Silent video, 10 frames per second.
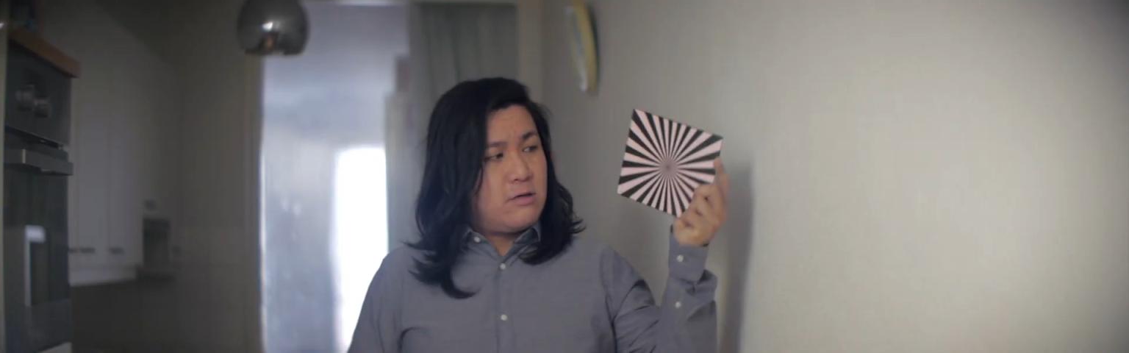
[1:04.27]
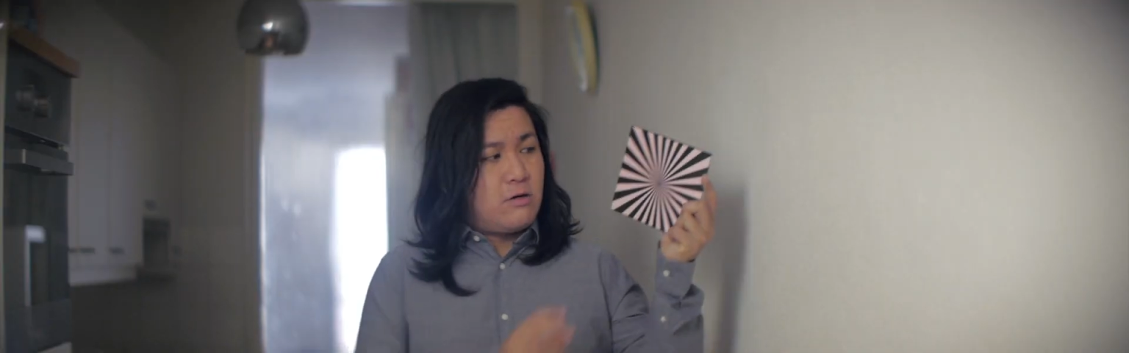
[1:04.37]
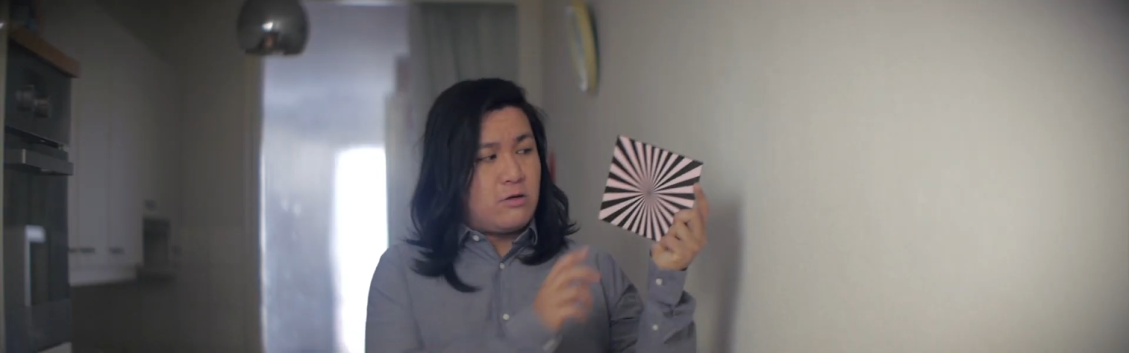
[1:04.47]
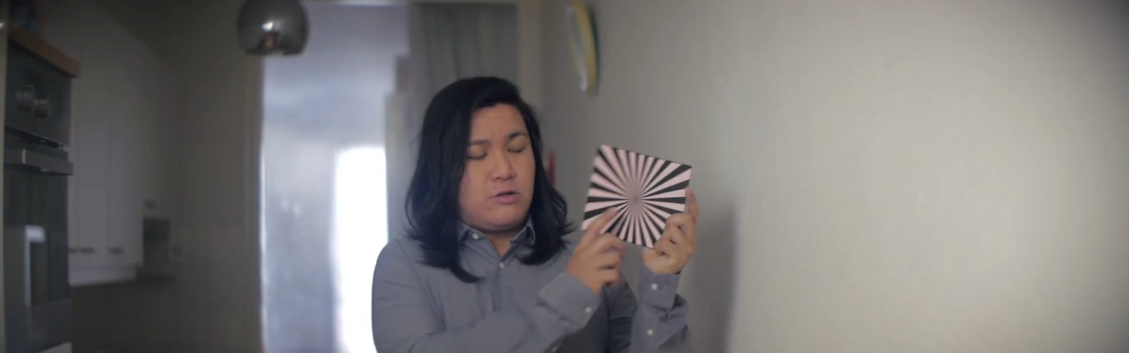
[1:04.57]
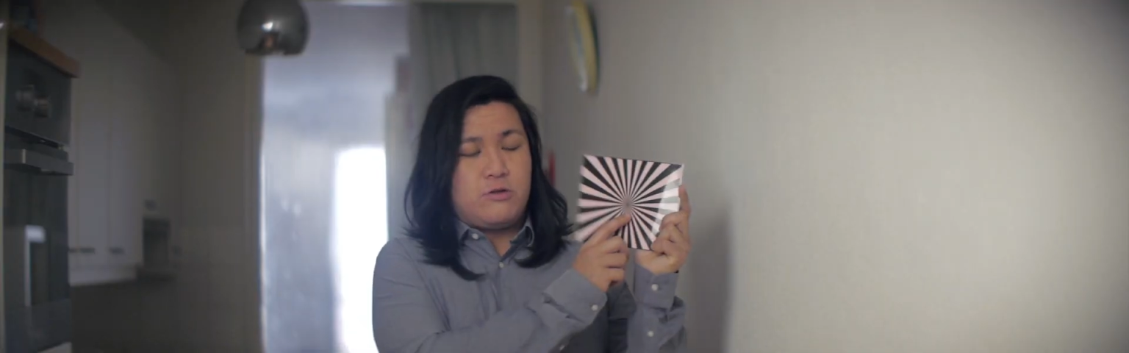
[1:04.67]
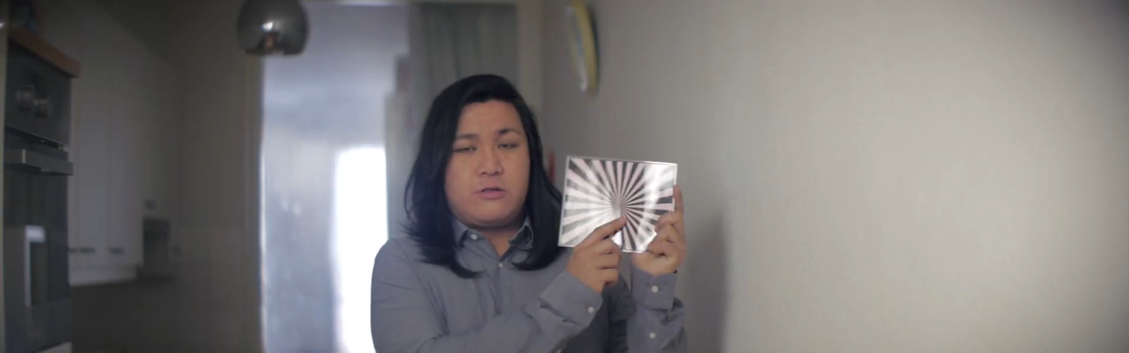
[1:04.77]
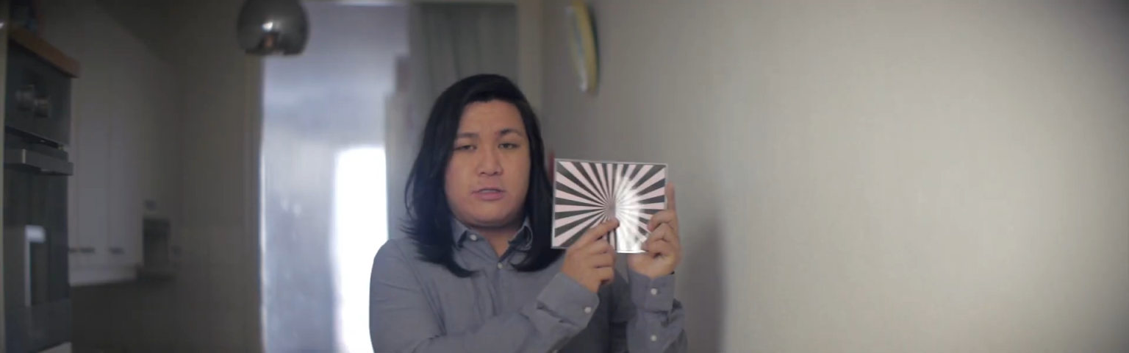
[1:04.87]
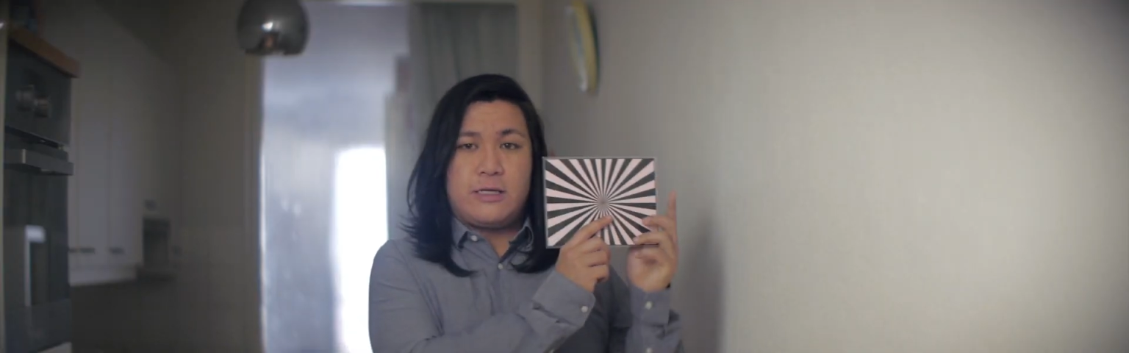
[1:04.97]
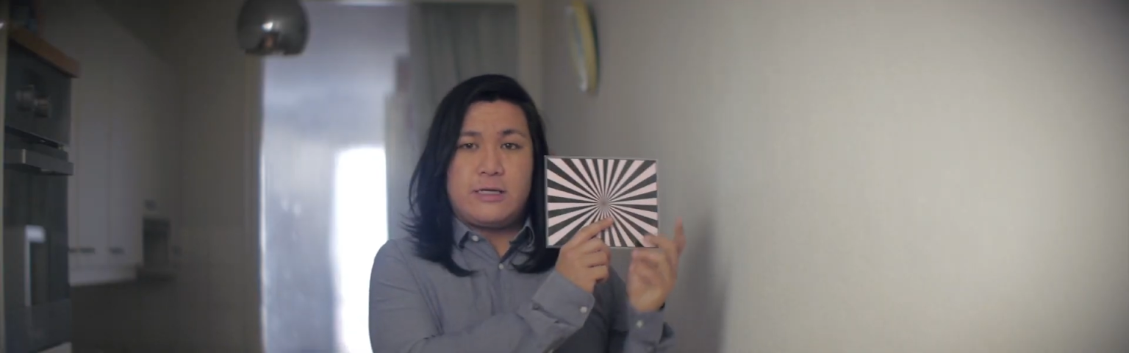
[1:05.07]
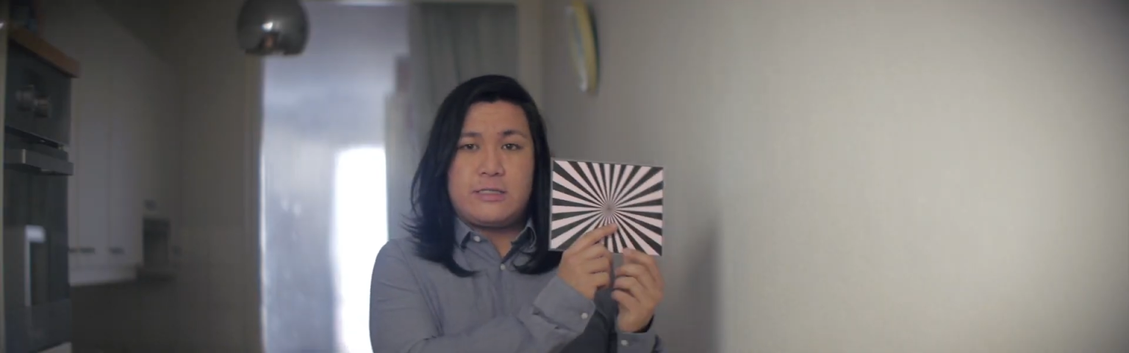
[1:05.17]
or use
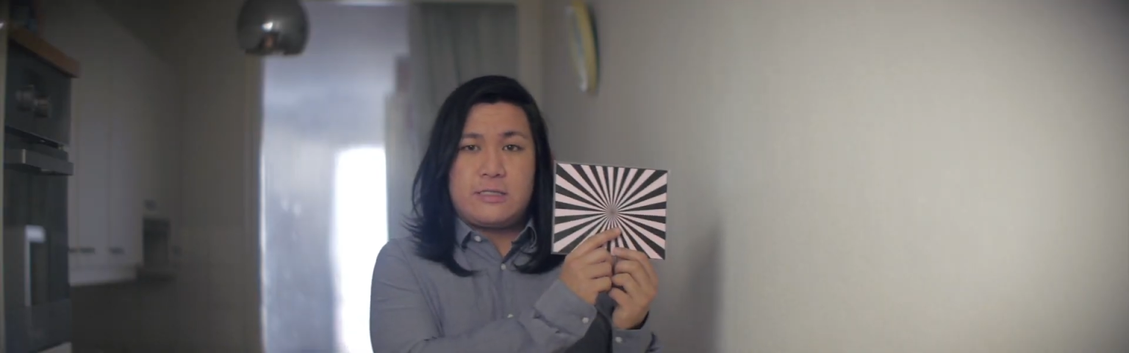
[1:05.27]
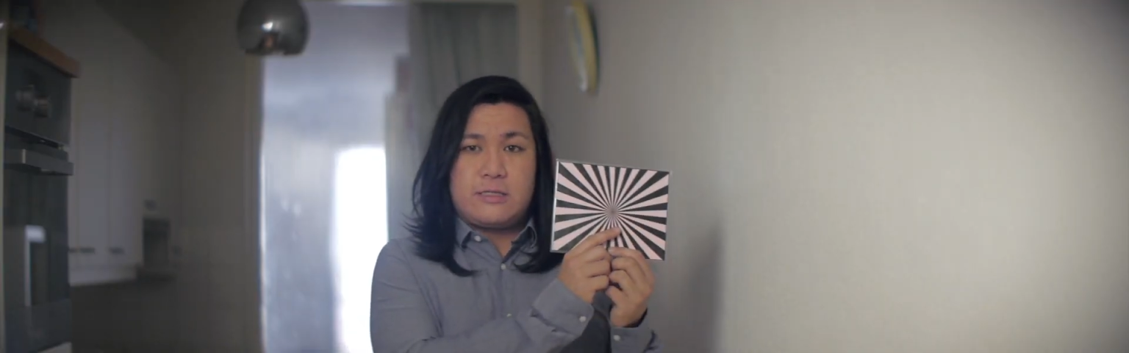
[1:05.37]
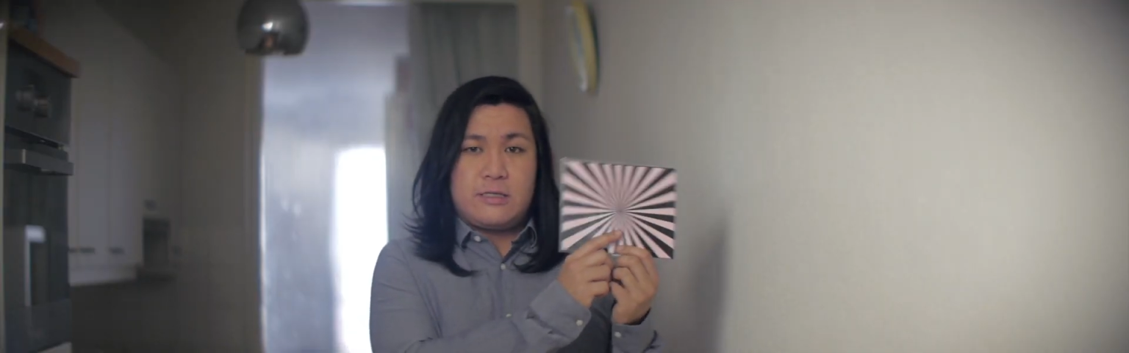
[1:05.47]
this.